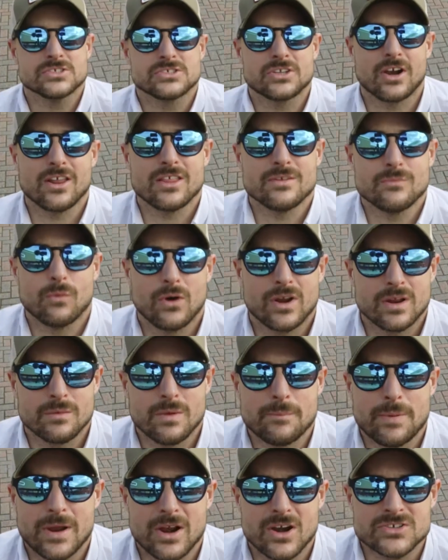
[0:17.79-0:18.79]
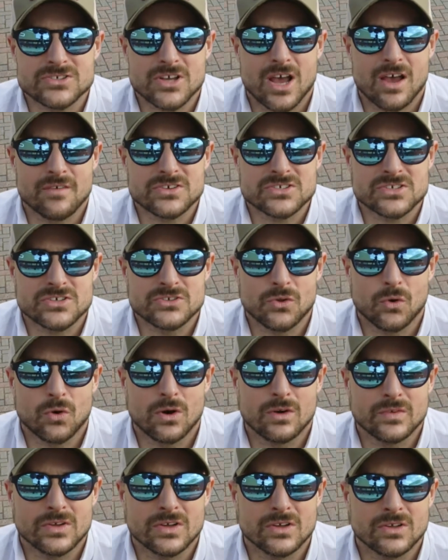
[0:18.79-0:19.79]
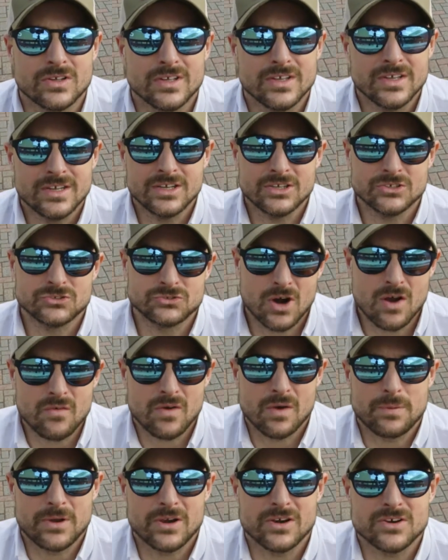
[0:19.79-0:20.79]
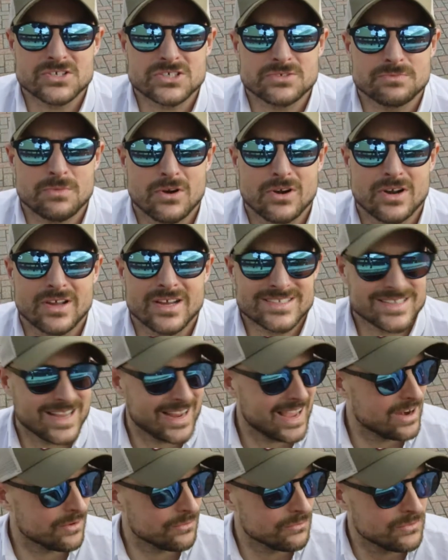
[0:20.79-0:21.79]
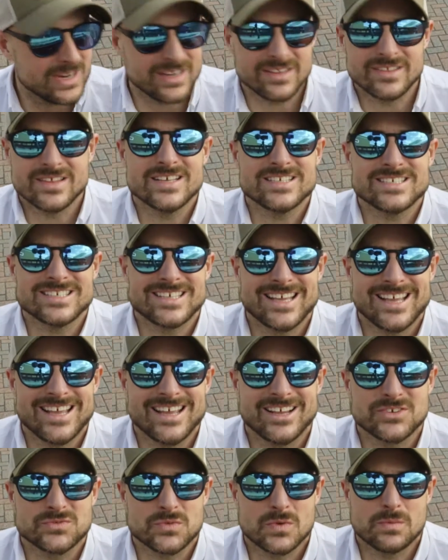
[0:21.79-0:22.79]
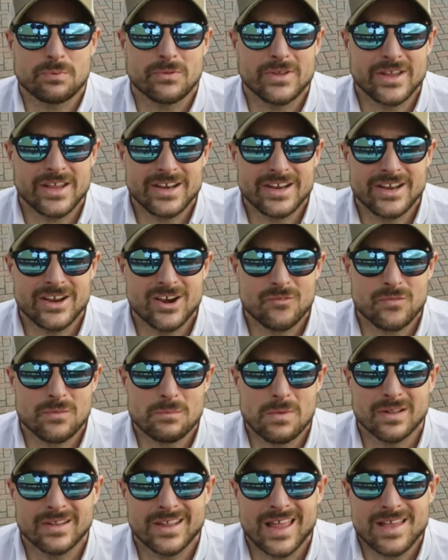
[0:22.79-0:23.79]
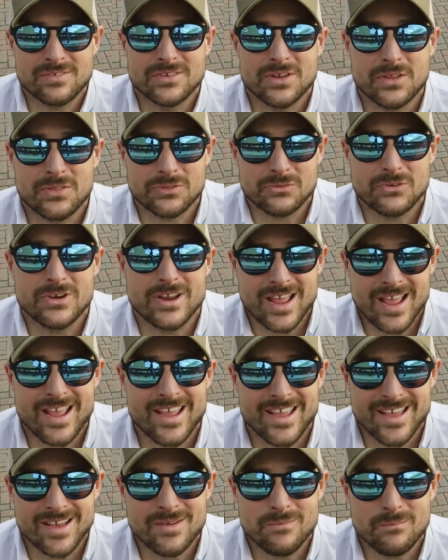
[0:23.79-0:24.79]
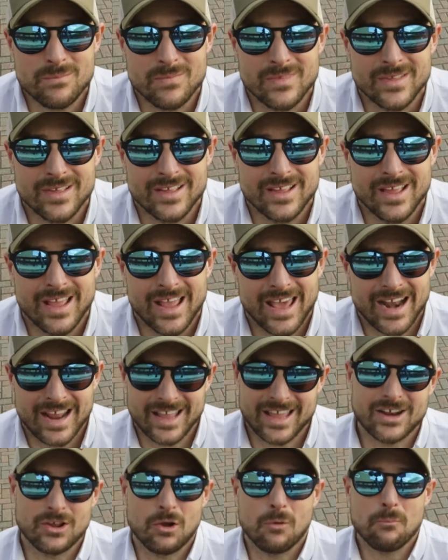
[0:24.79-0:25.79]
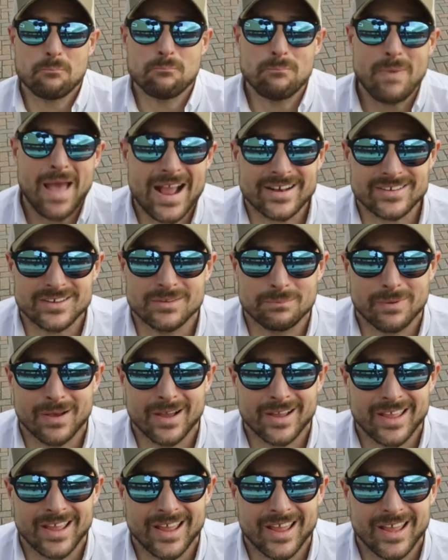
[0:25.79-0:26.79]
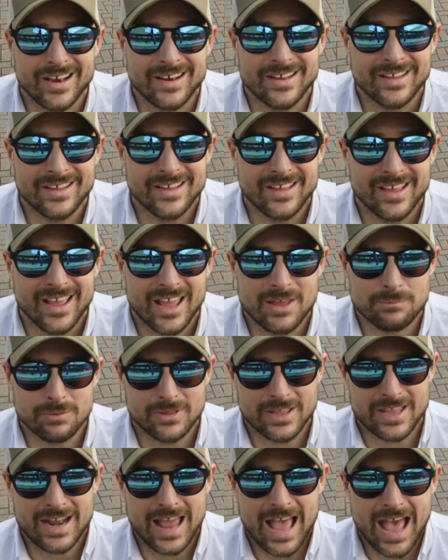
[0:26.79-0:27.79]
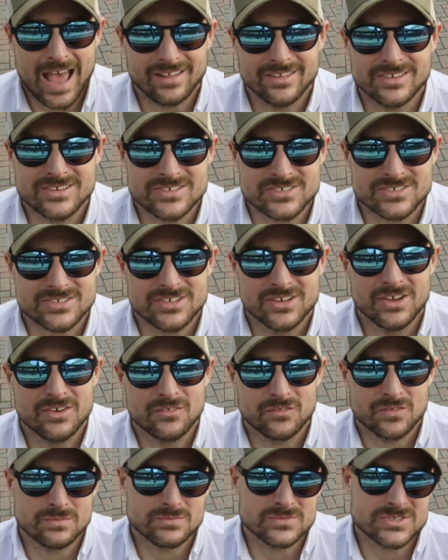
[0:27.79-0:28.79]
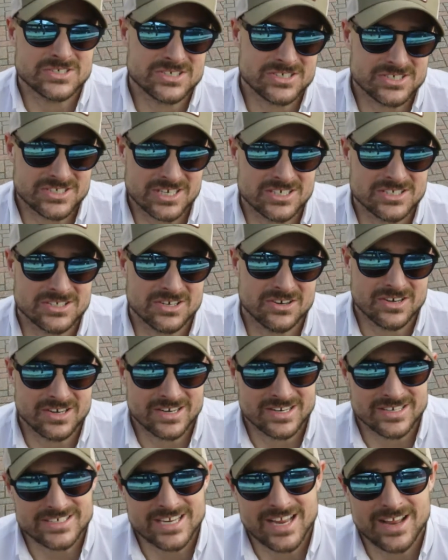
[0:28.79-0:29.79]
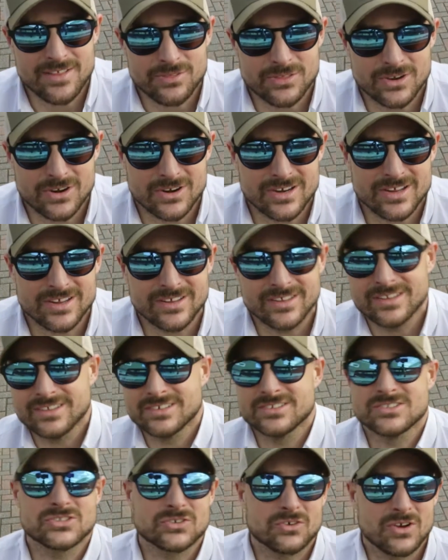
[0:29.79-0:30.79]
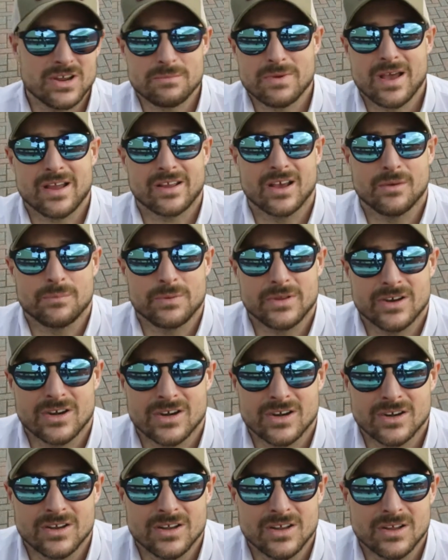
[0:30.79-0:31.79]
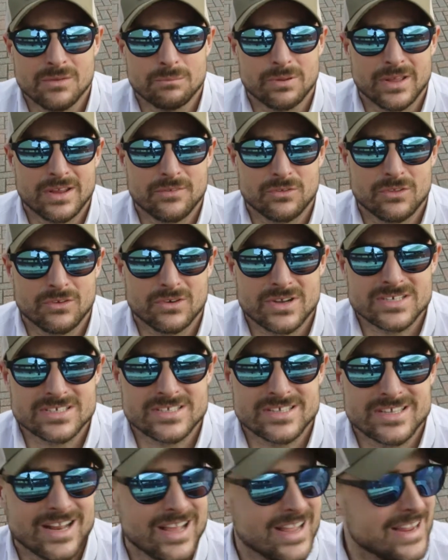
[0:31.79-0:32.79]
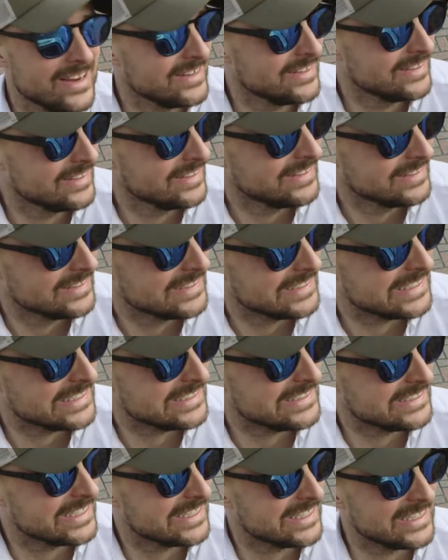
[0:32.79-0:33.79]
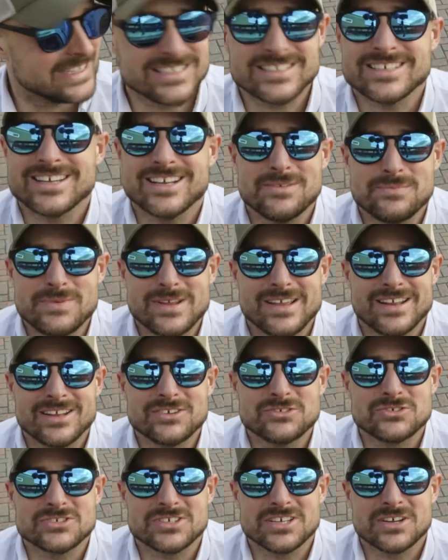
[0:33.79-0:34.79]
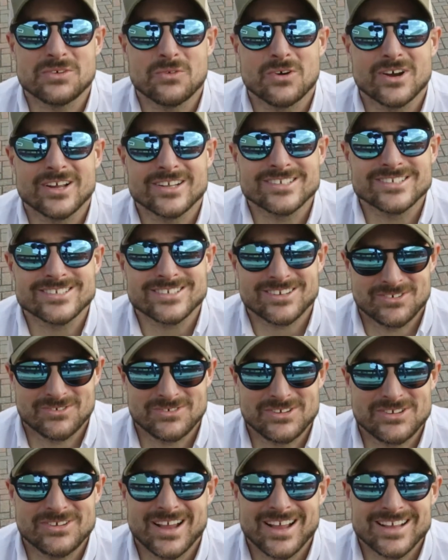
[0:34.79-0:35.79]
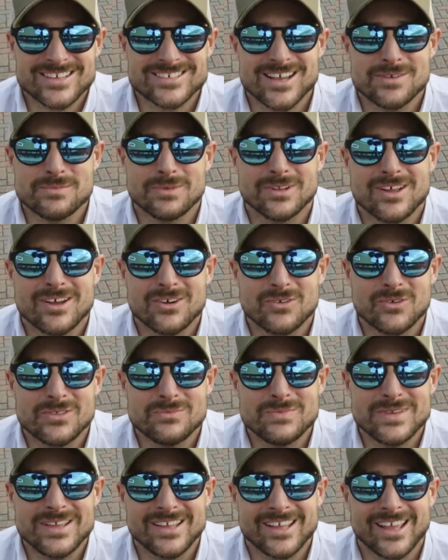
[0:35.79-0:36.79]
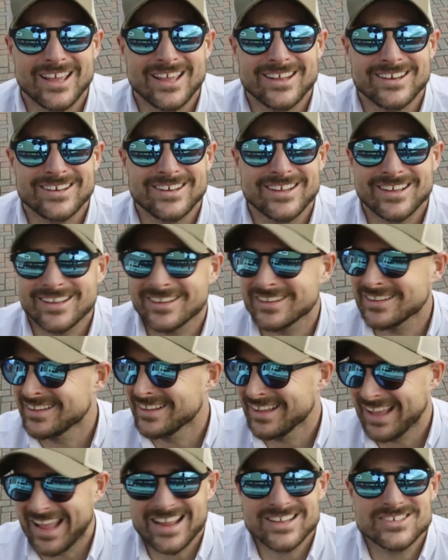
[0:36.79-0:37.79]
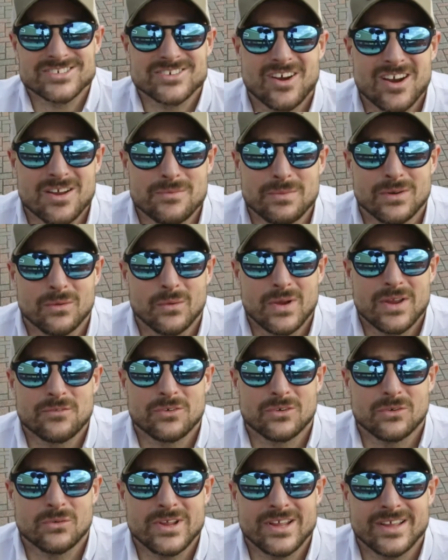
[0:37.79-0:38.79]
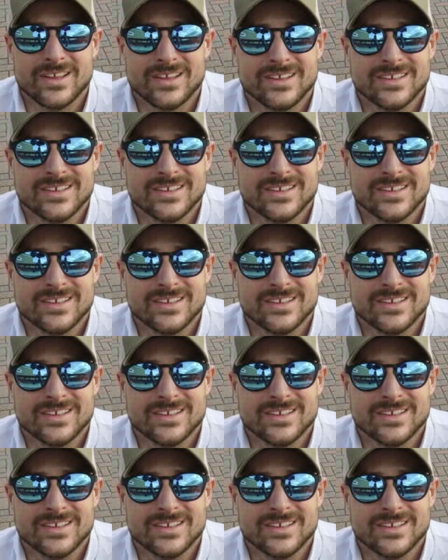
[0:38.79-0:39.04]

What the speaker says: Started the morning at my parents' office in Doraville. Drove up here to Smyrna because I got to rig this gig because we're playing here from 11 to 3 a.m. And I got to go back to Buckhead and play at Atlas from 6:30 to 10:30. And scream back up here, play for the rest of the night. And it's gonna be an interesting one. So you guys come along with me. And hey, sorry I've been away for a week.